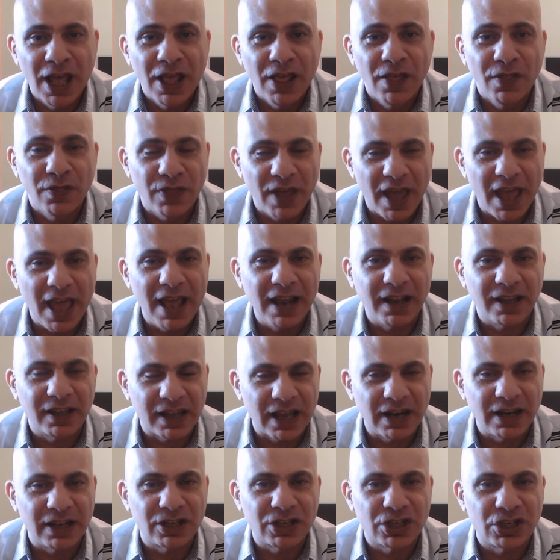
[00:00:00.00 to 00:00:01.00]
They're
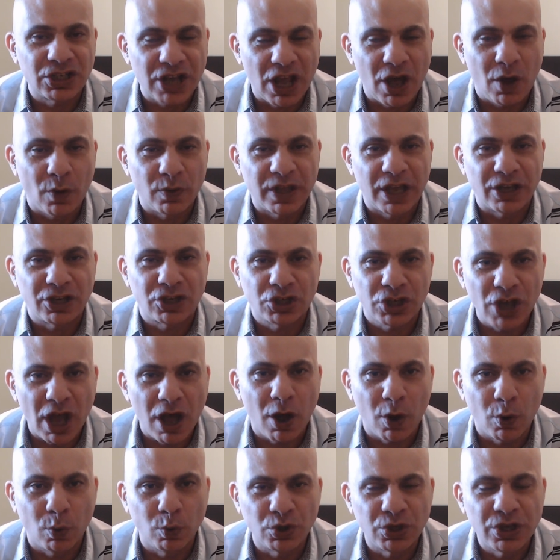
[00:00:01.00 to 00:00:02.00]
going to sell their
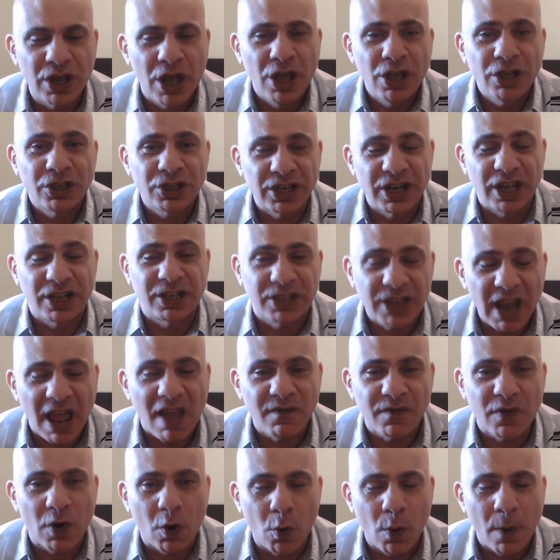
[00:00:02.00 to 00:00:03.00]
souls to the
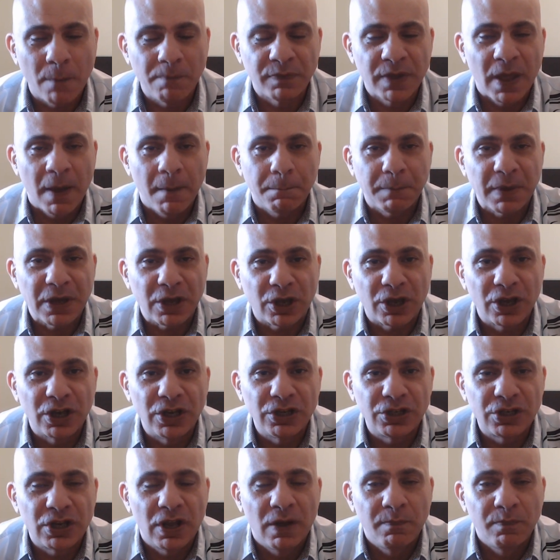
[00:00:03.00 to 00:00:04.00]
devil
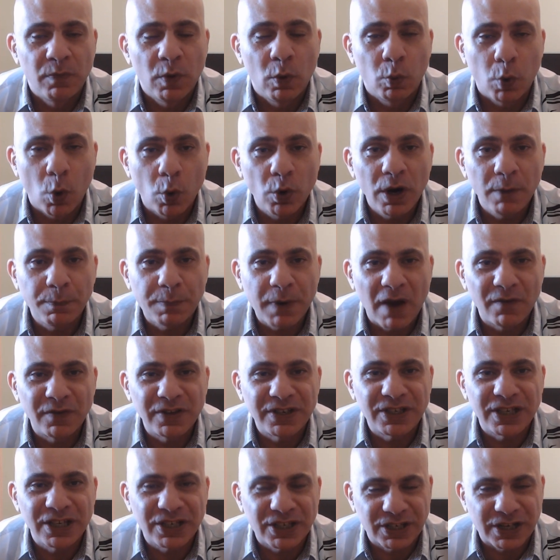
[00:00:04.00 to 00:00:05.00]
because Warner
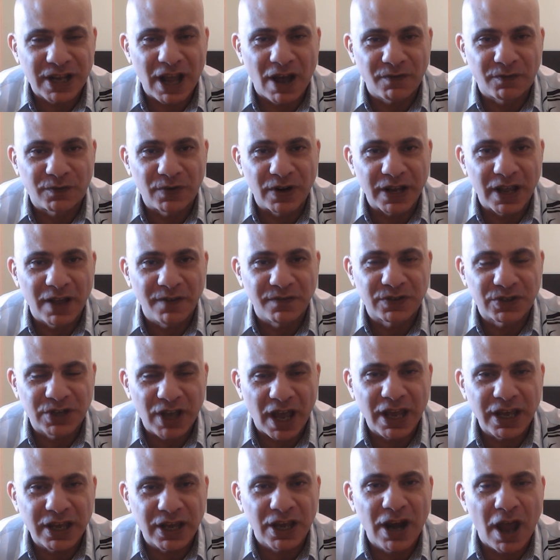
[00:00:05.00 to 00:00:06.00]
Brothers Discovery have
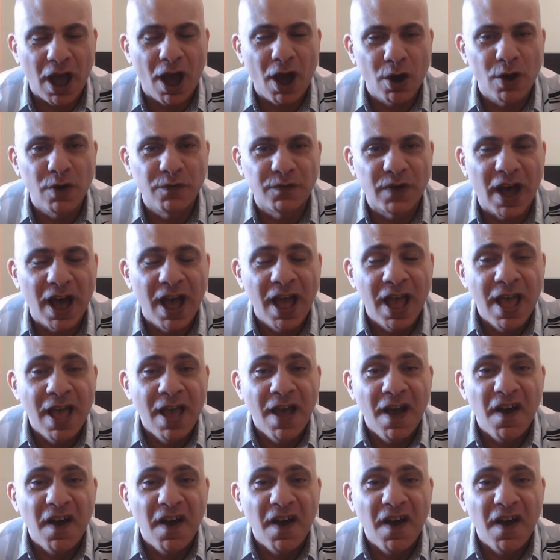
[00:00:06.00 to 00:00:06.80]
taken over